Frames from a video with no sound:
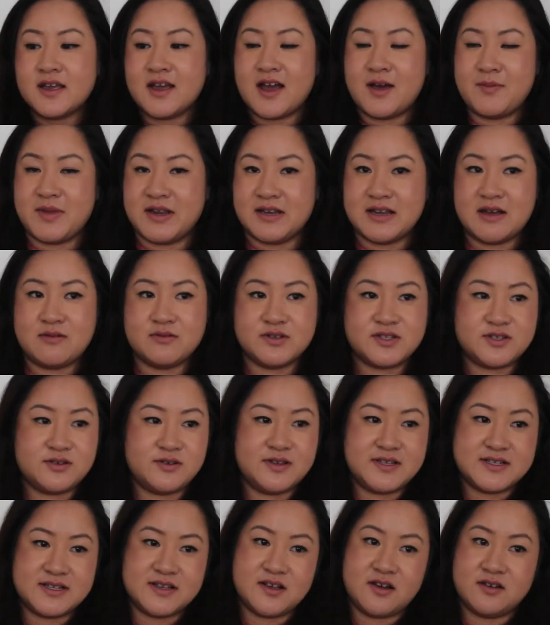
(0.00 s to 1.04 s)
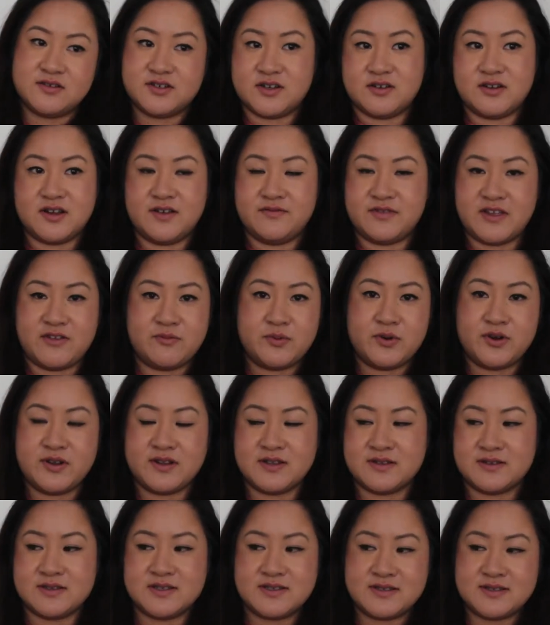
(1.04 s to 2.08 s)
I mean, that was 2 years ago. I don't know if they've put
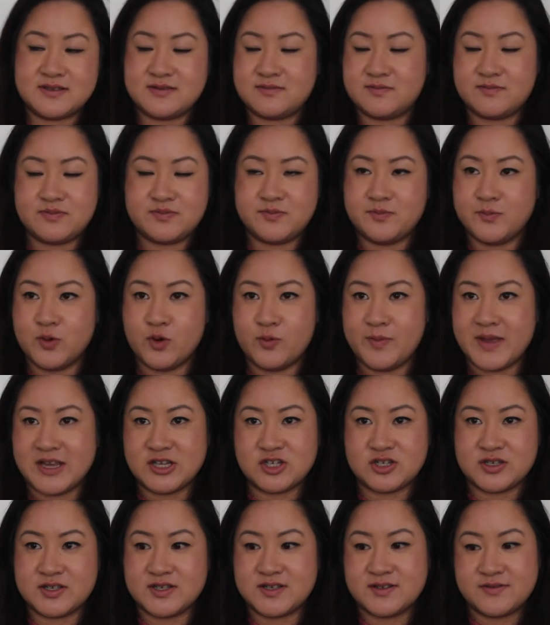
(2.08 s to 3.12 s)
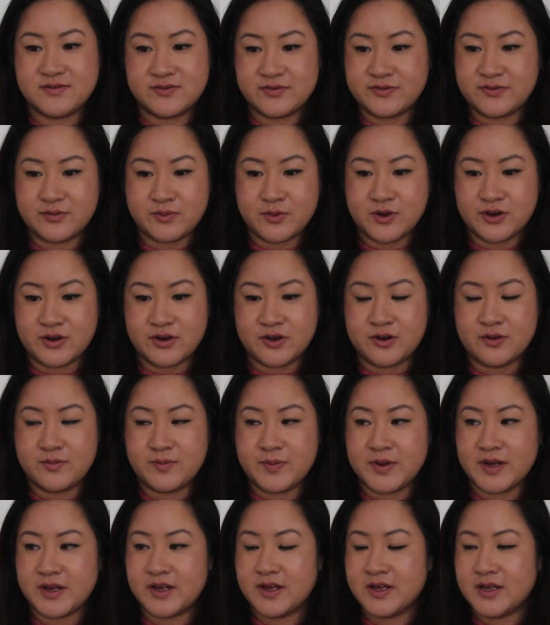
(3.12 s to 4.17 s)
in more measures,
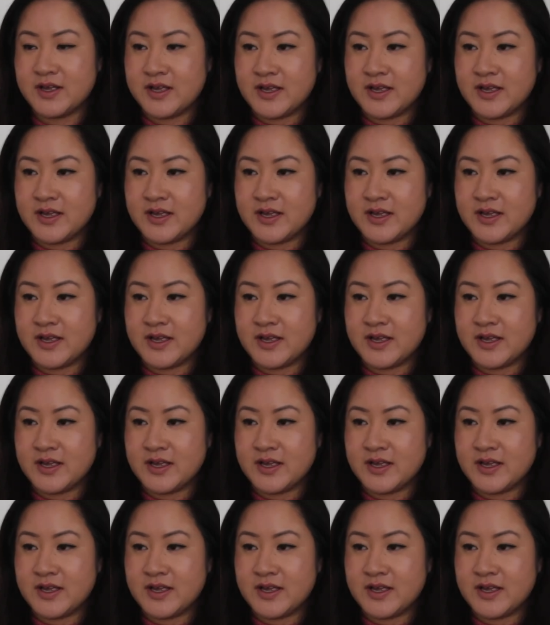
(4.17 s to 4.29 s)
whatnot, but